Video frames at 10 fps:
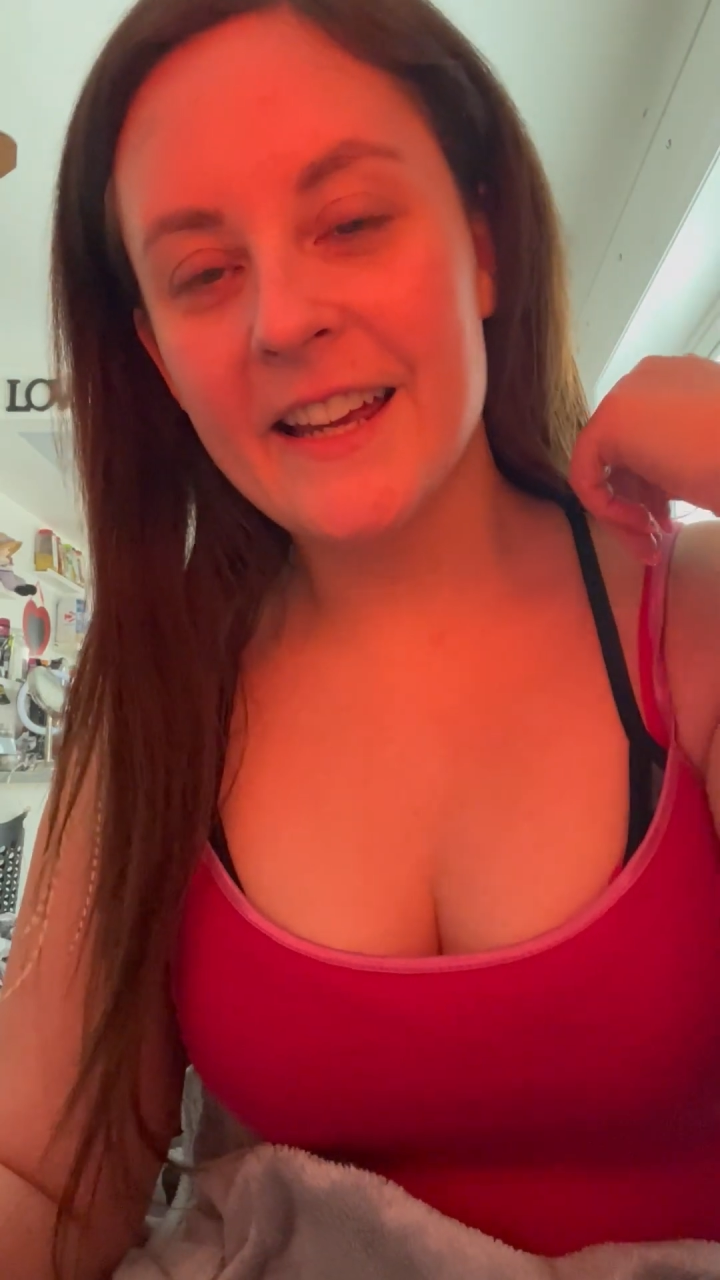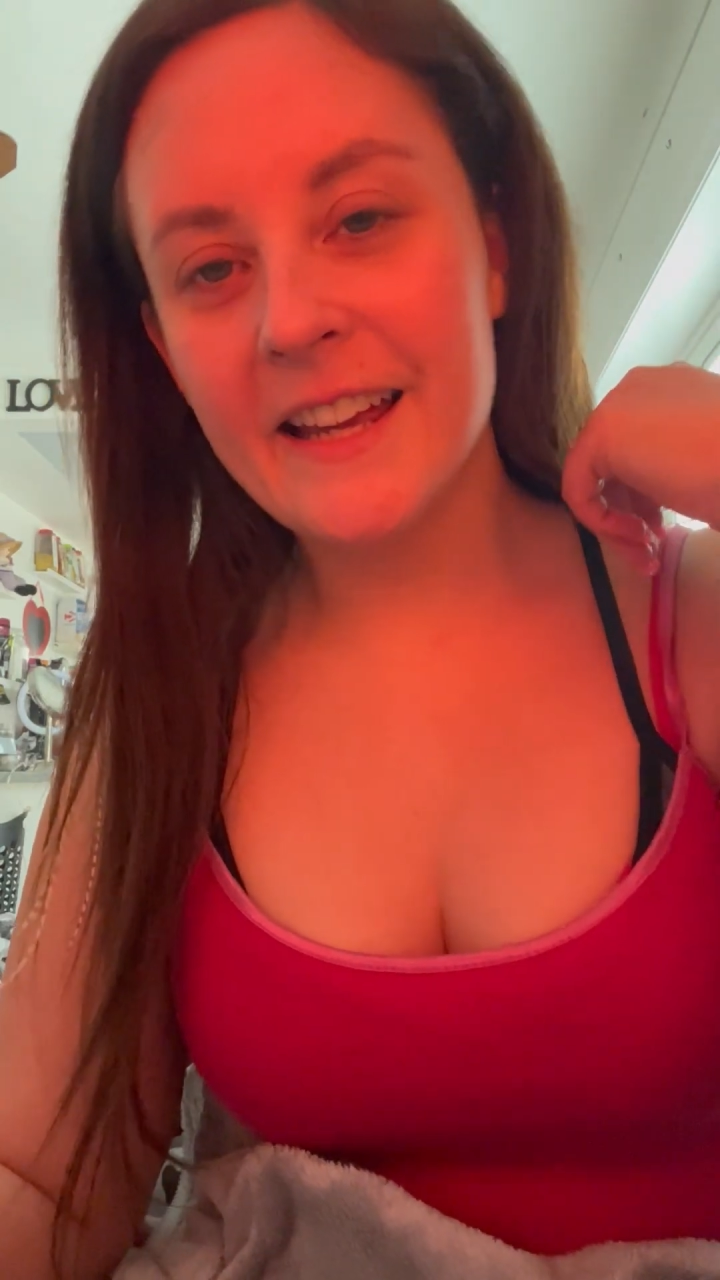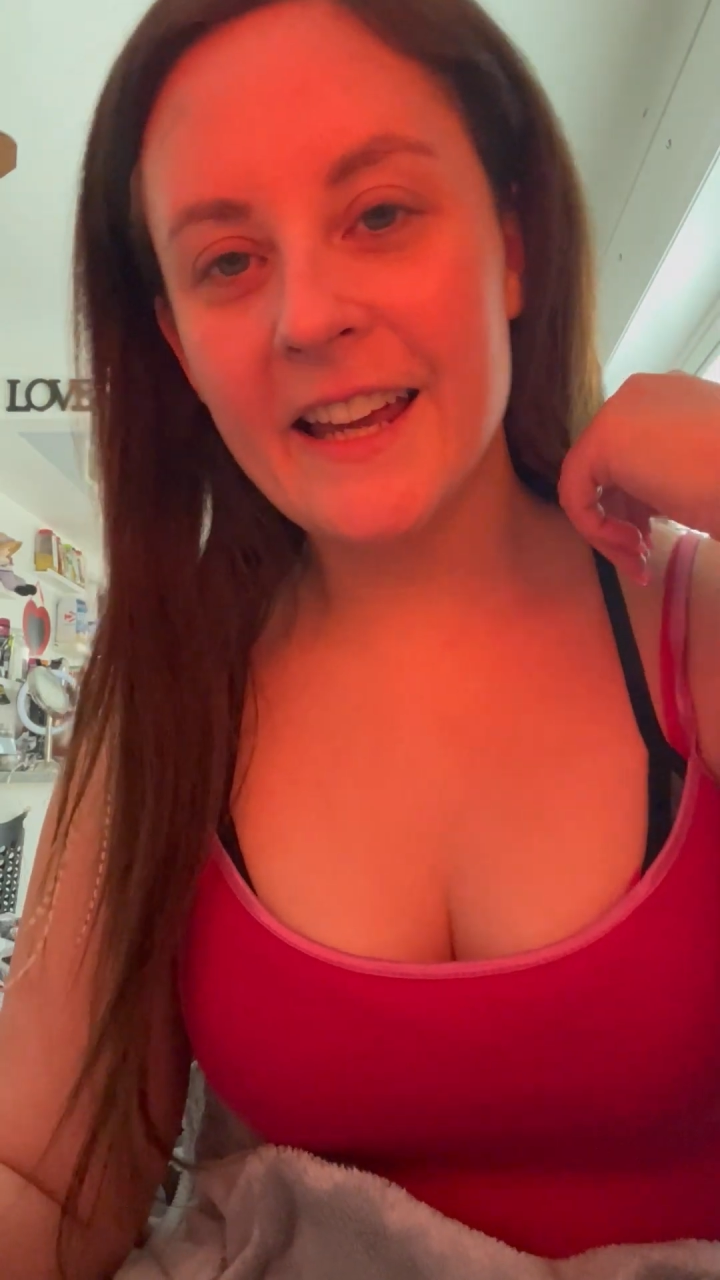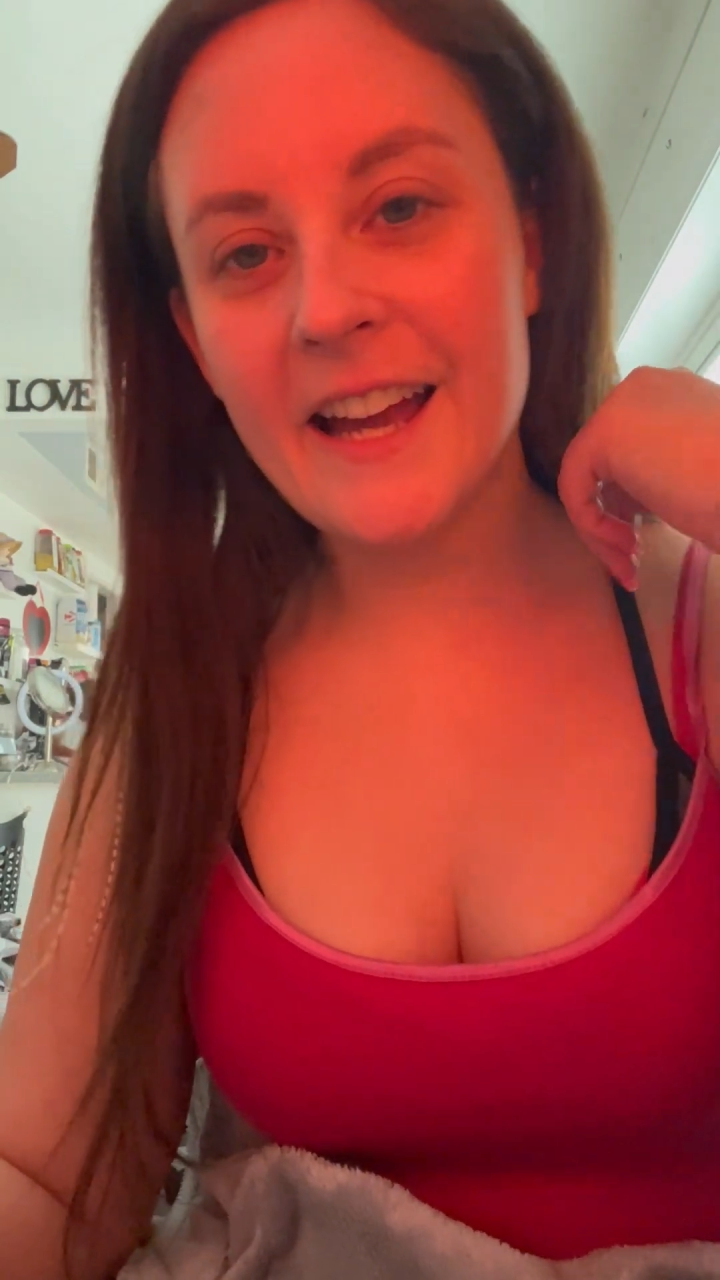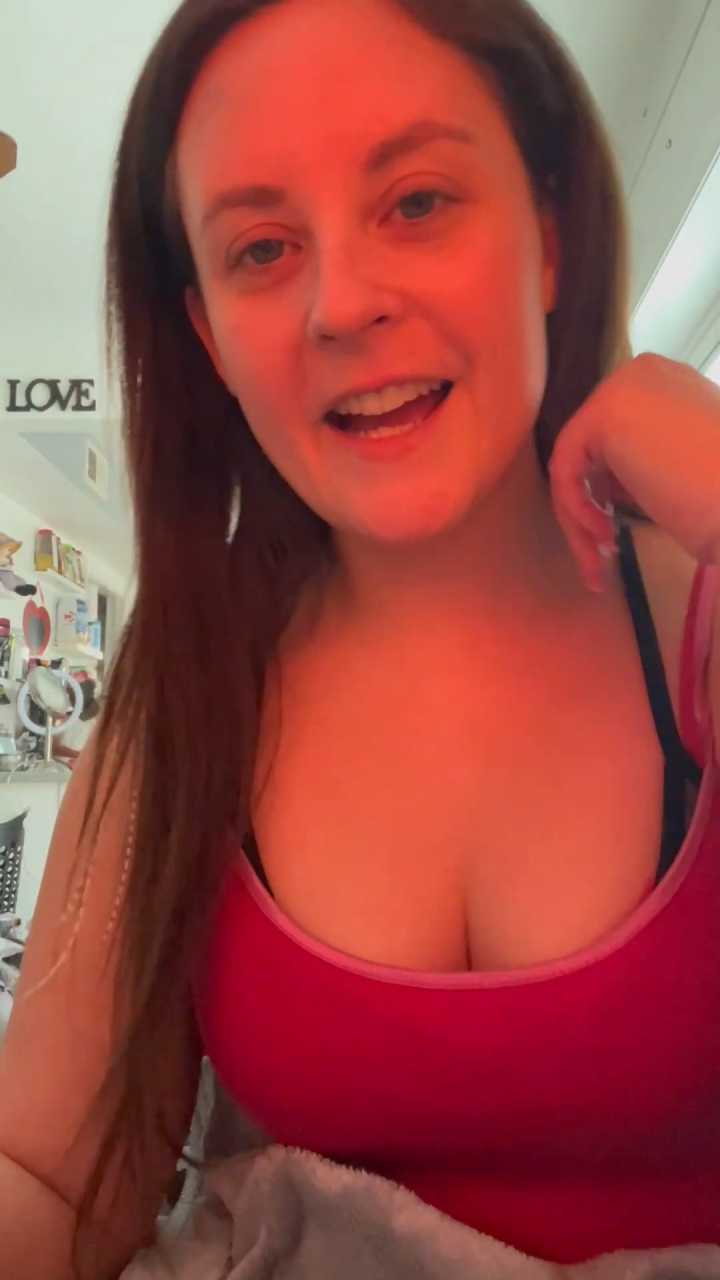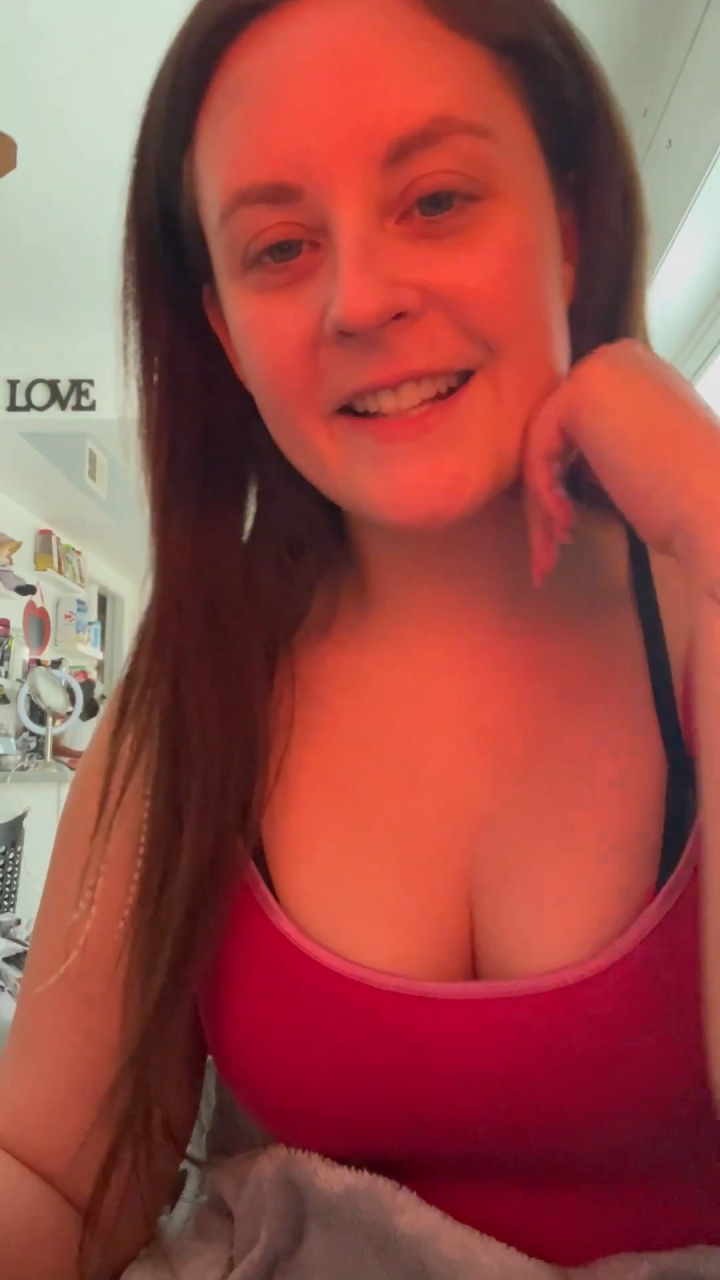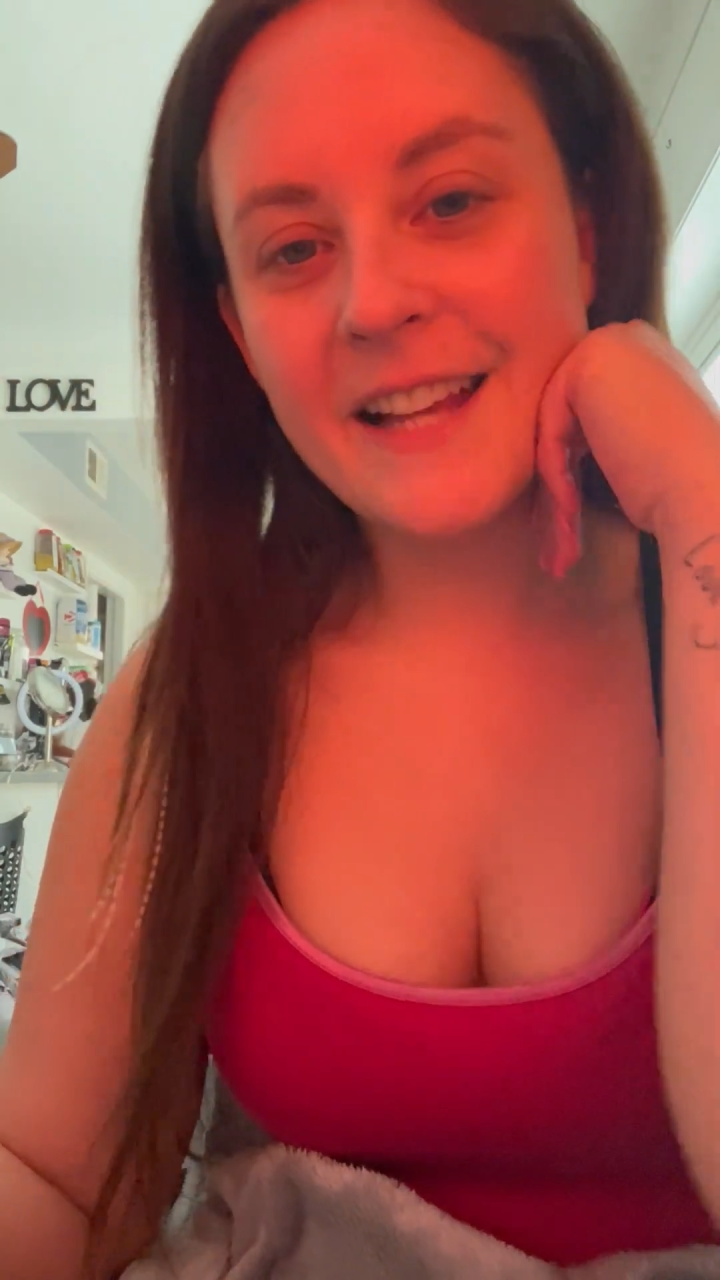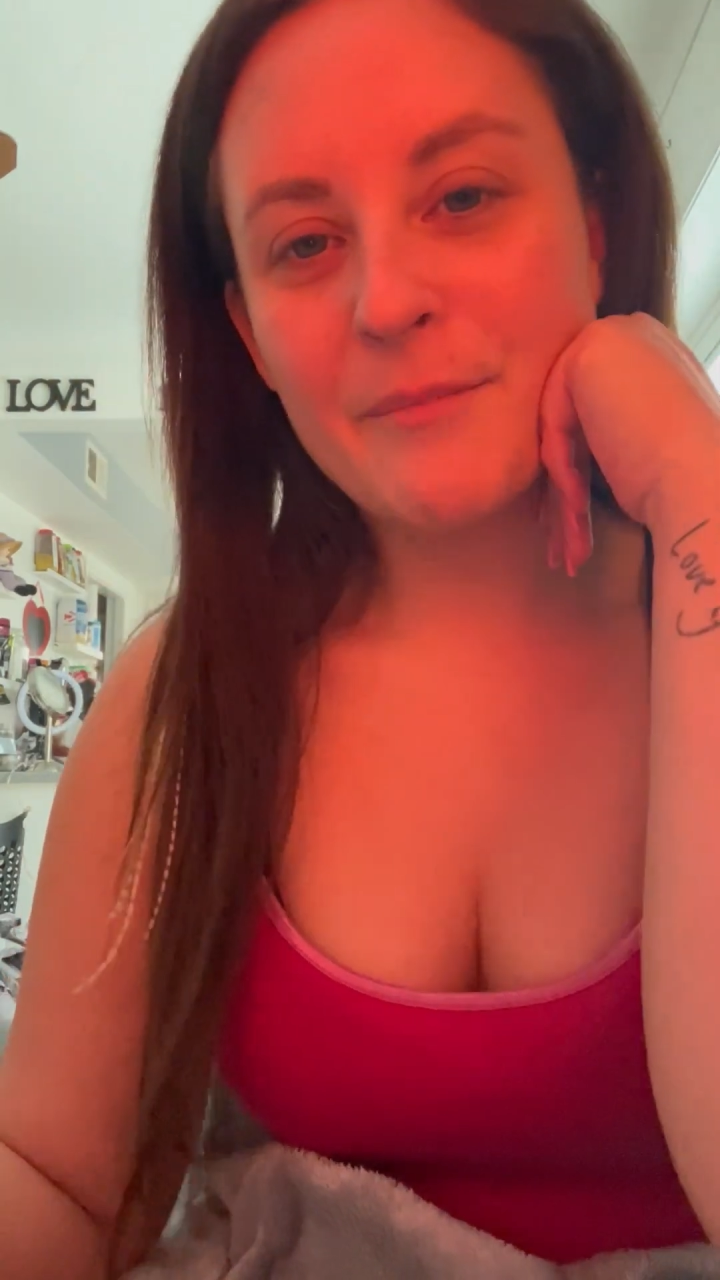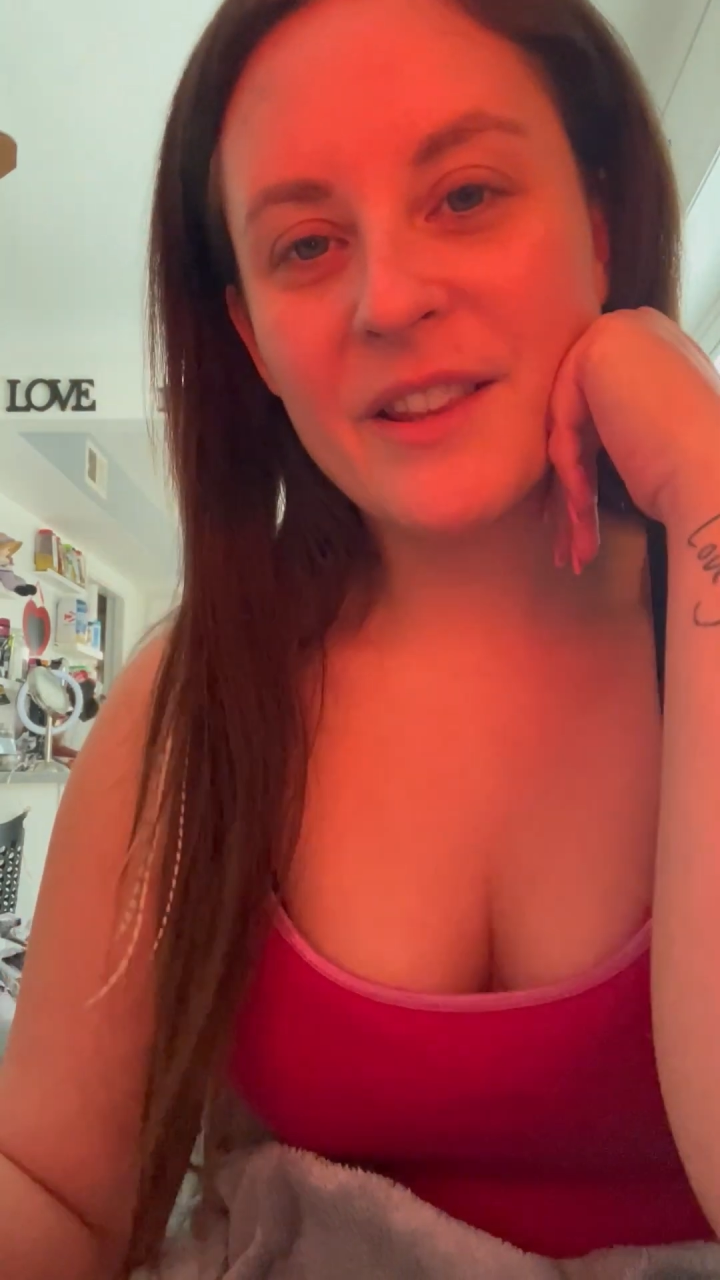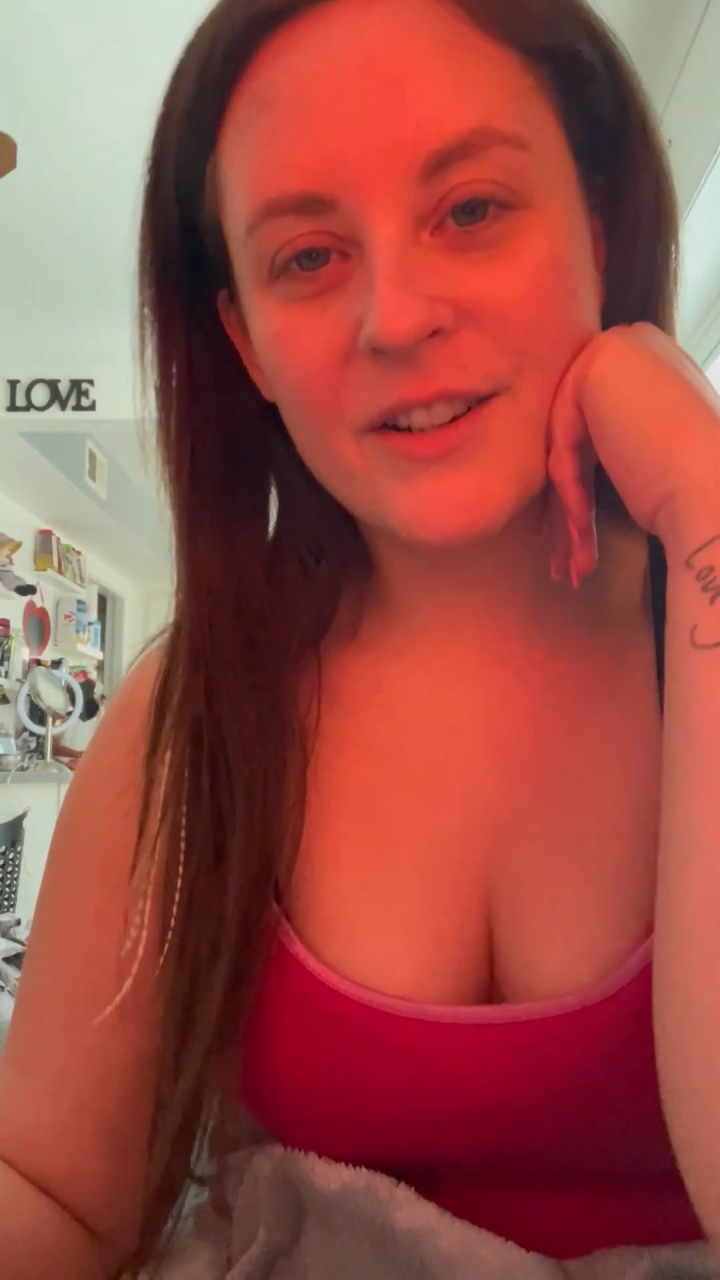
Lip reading: Hey guys, happy